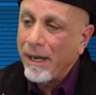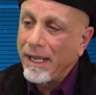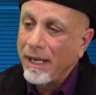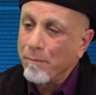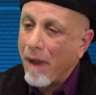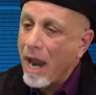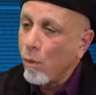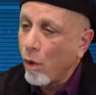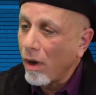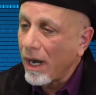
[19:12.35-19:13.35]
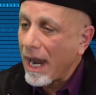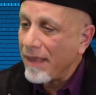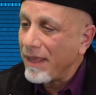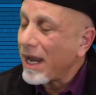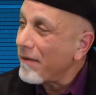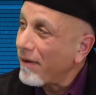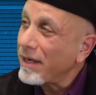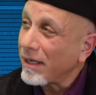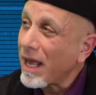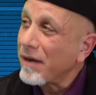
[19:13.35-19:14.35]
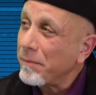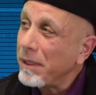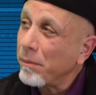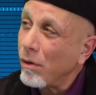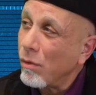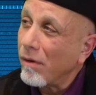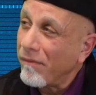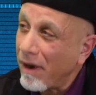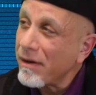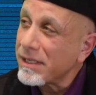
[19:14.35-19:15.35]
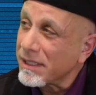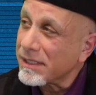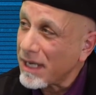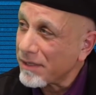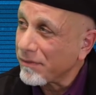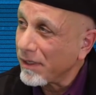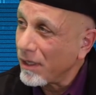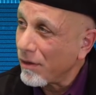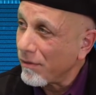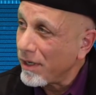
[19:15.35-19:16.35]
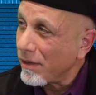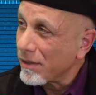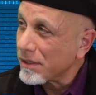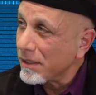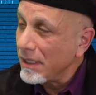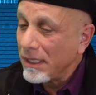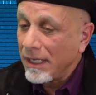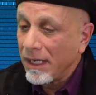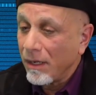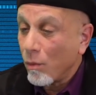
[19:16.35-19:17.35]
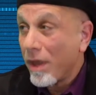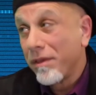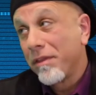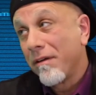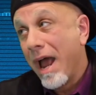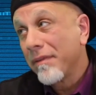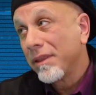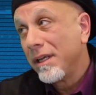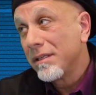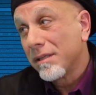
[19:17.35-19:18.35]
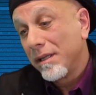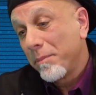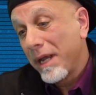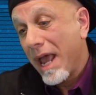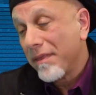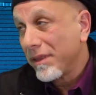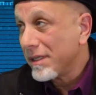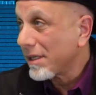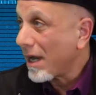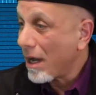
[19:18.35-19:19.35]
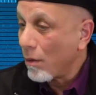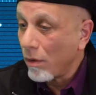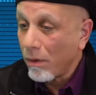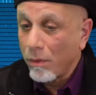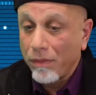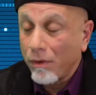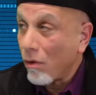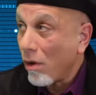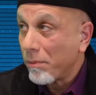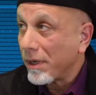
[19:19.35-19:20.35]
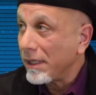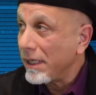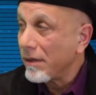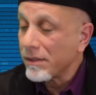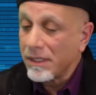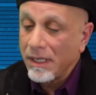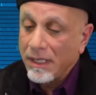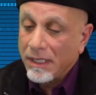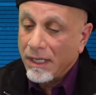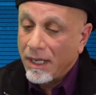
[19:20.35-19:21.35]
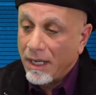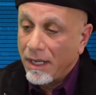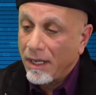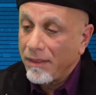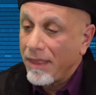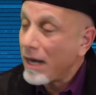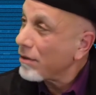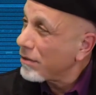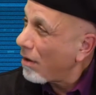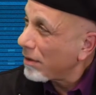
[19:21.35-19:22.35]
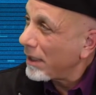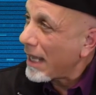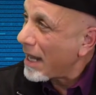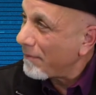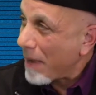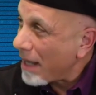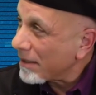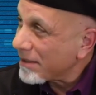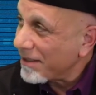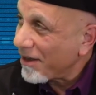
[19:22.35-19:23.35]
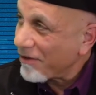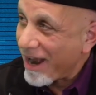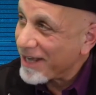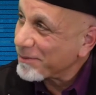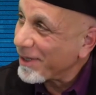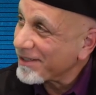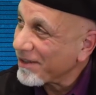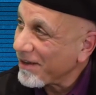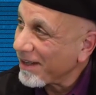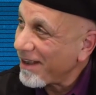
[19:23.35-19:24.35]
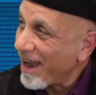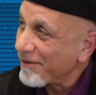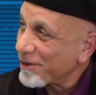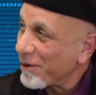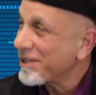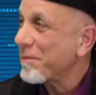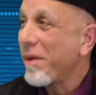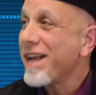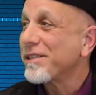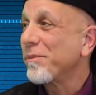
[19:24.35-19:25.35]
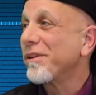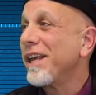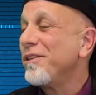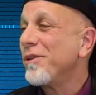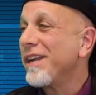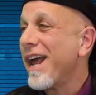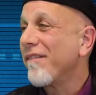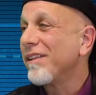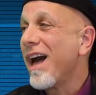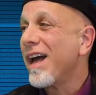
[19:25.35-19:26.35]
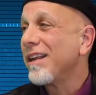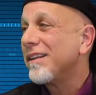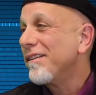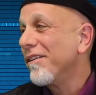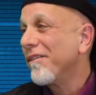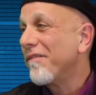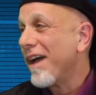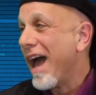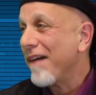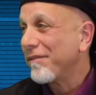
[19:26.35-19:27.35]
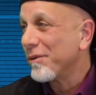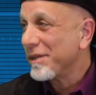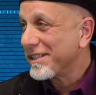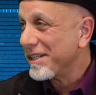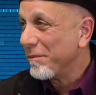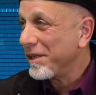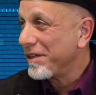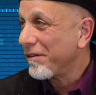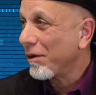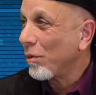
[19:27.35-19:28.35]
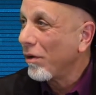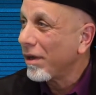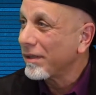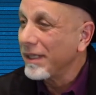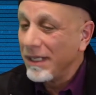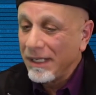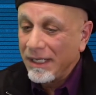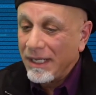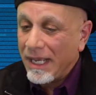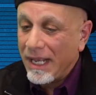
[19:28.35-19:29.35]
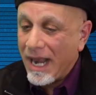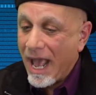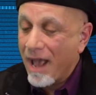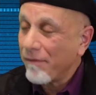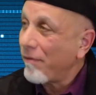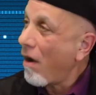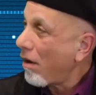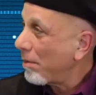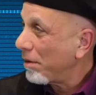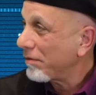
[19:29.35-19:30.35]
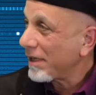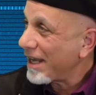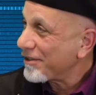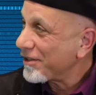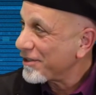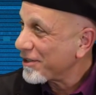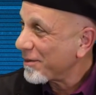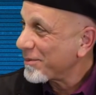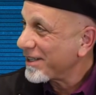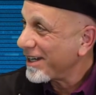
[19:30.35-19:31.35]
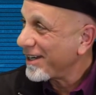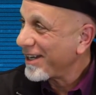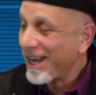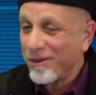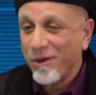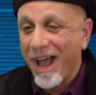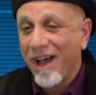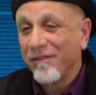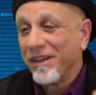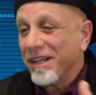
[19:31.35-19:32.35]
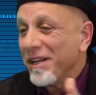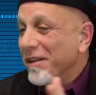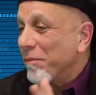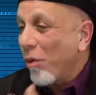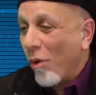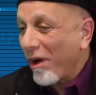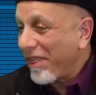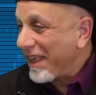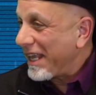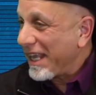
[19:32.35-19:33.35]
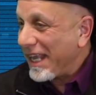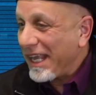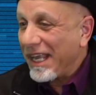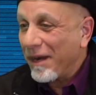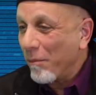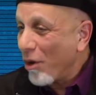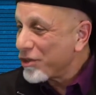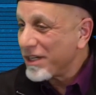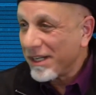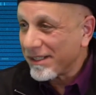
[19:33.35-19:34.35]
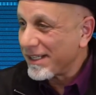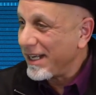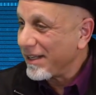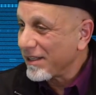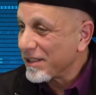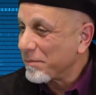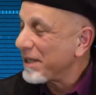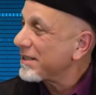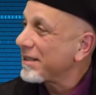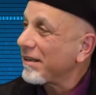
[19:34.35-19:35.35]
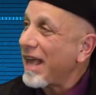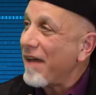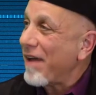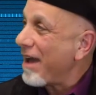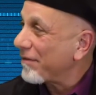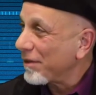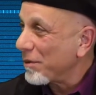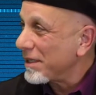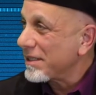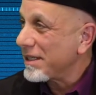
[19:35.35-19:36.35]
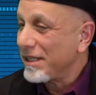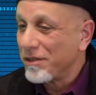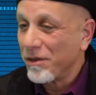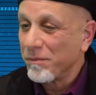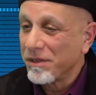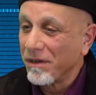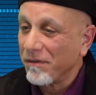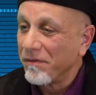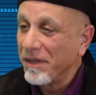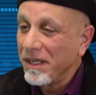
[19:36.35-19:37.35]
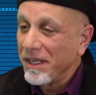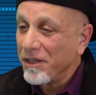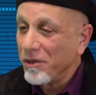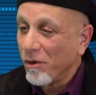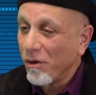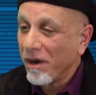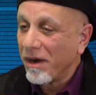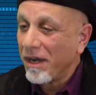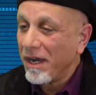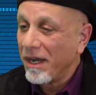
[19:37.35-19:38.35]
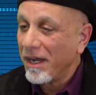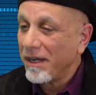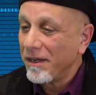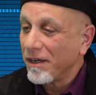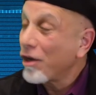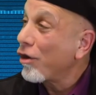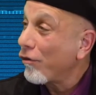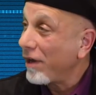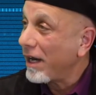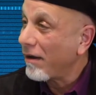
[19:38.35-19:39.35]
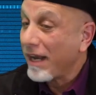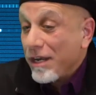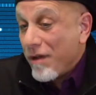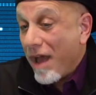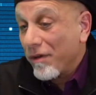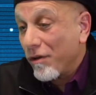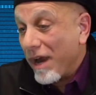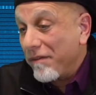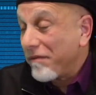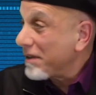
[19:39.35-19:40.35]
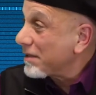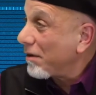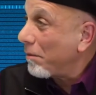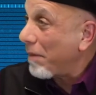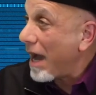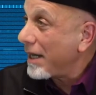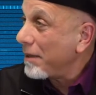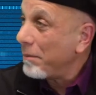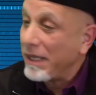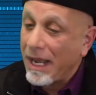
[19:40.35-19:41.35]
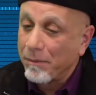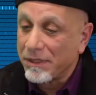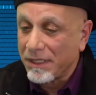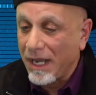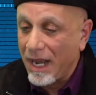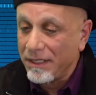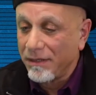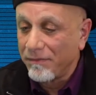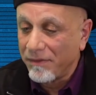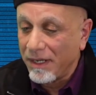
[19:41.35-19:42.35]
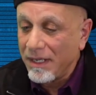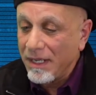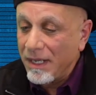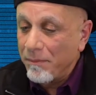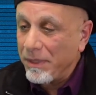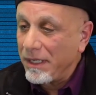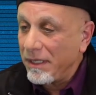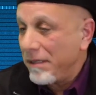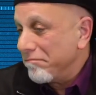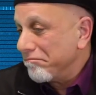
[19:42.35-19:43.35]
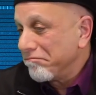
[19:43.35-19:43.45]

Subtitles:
in my work, I think I find a lot of people who are very successful in careers, whether they're athletes, Olympic athletes like I work with, or corporate leaders, that are totally out of balance in other aspects of their lives. So is it possible that you can have a lot of affluence in the material world and have horrible relationships? And can you have poor thinking and emotional skills but still have affluence in terms of your career? Can you have a great physical body and be able to kind of be